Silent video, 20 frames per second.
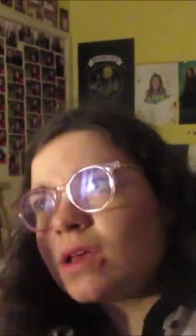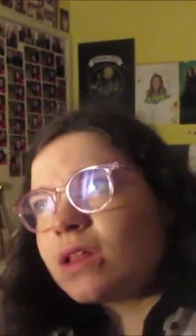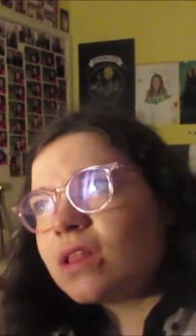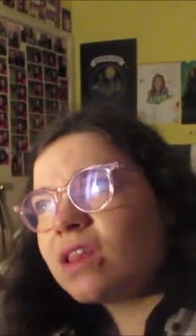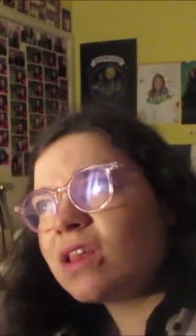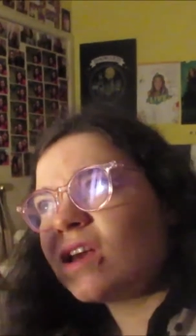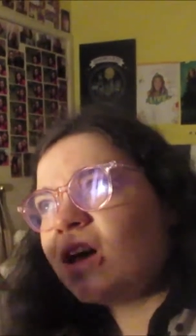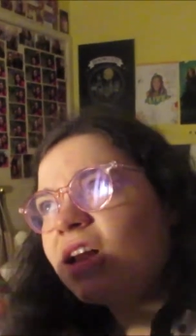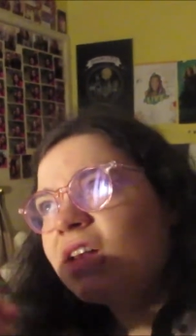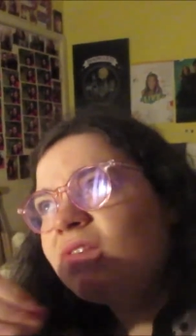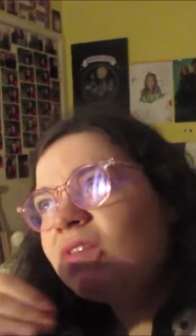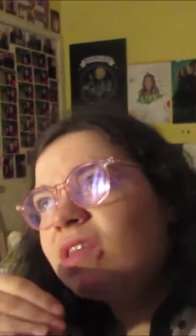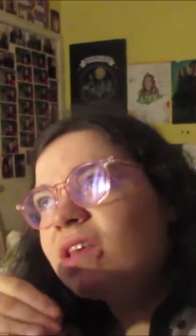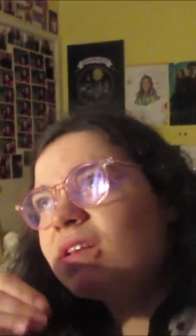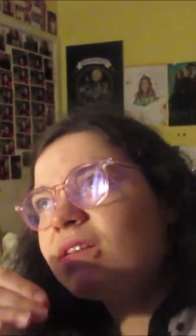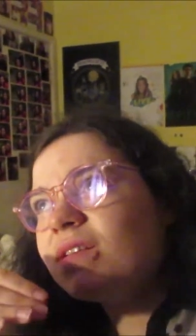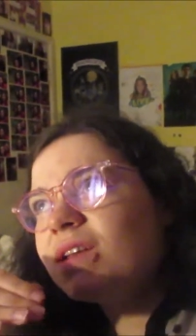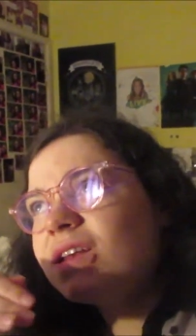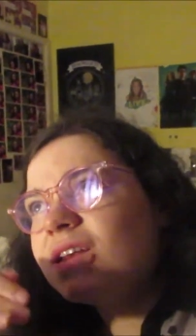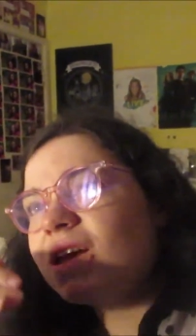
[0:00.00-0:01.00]
It's kind of
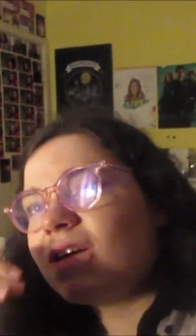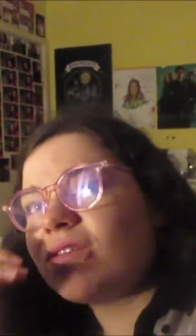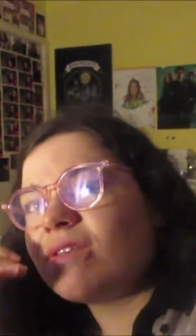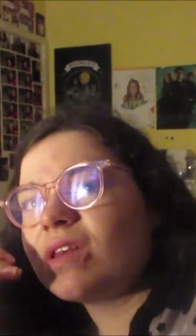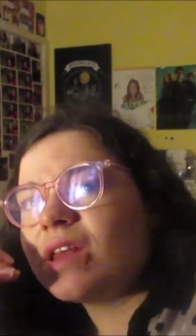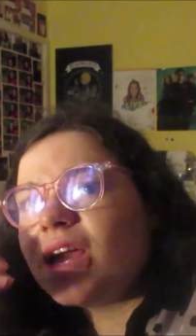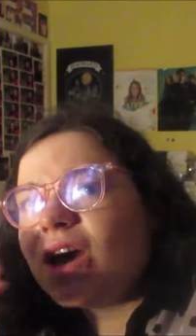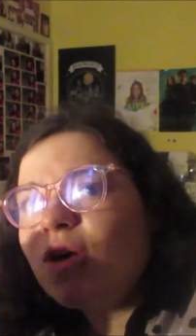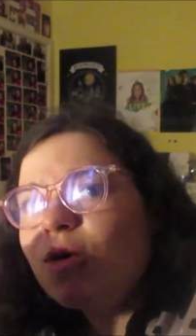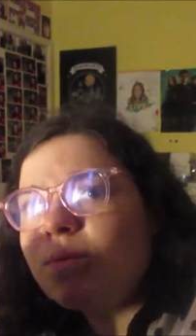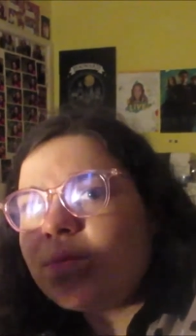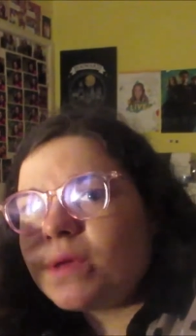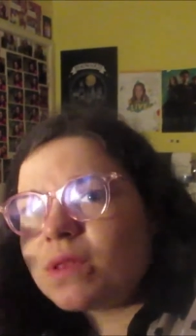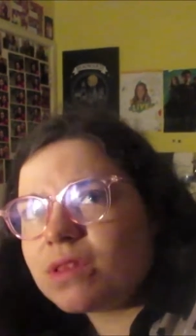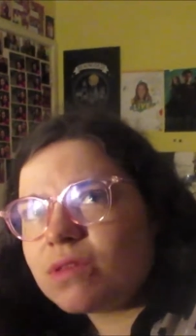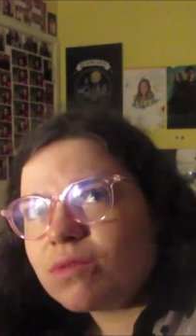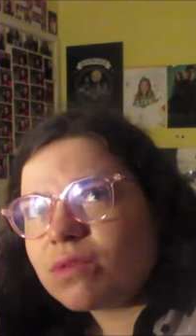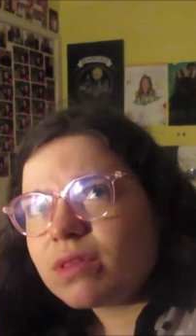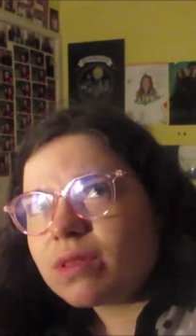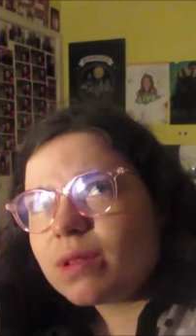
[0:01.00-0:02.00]
settling down now, but
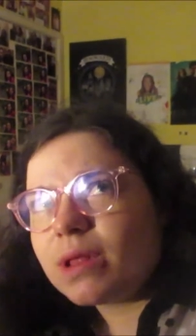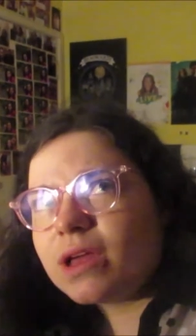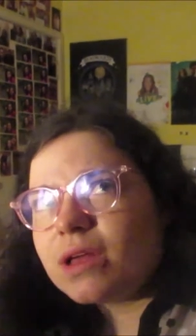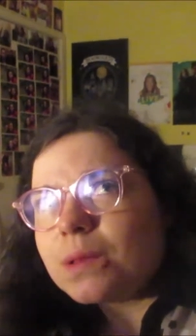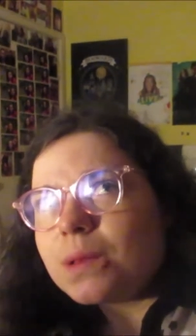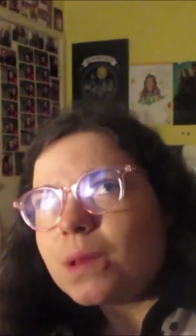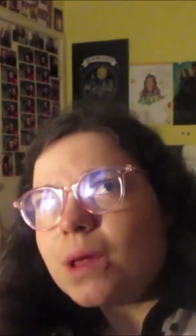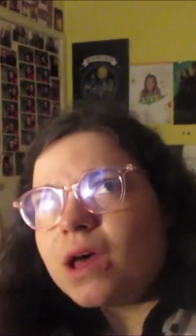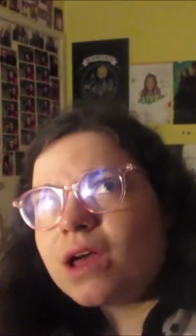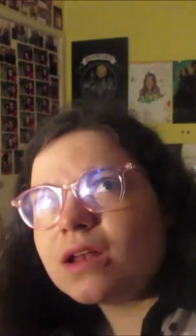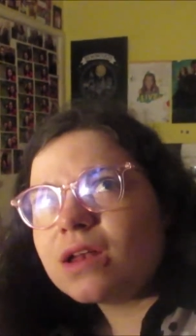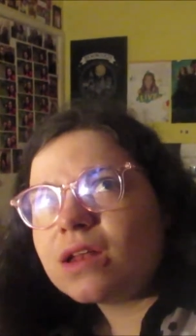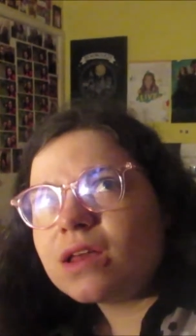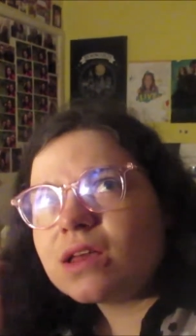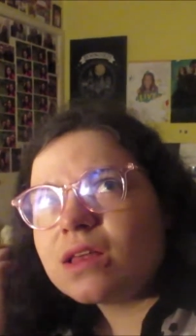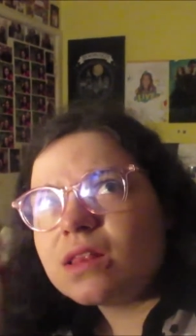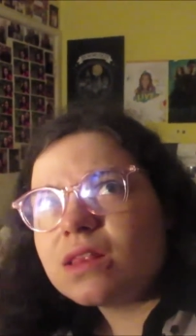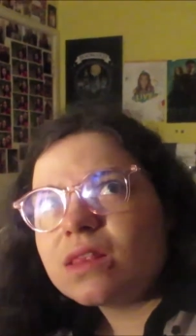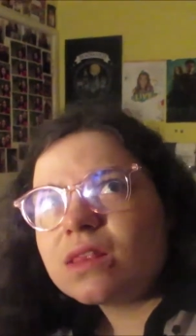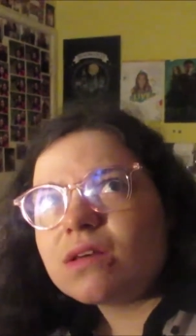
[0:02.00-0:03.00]
there was like lightning
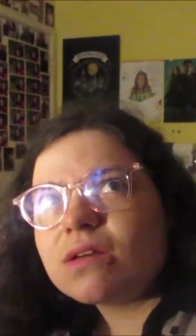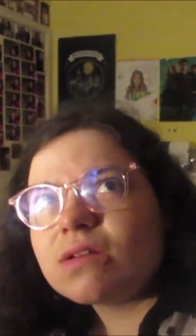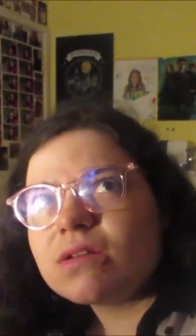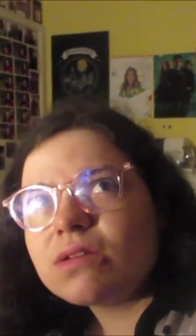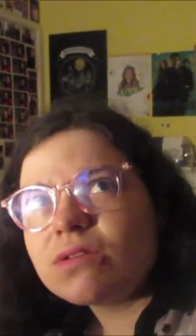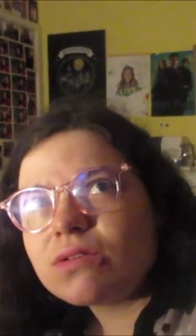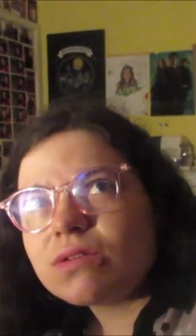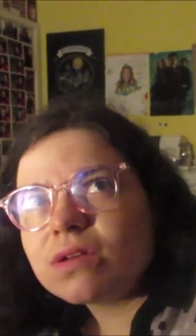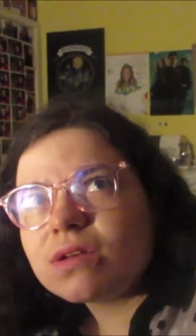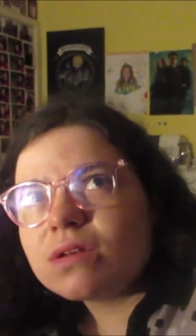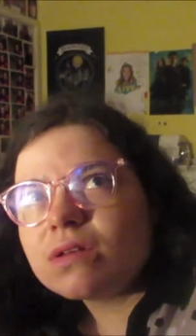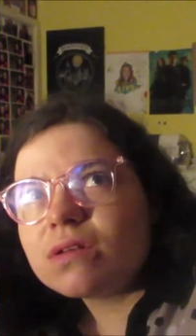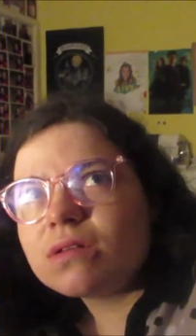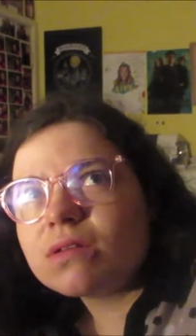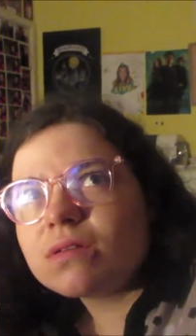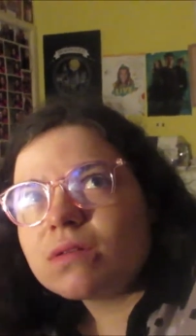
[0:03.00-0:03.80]
and thunder and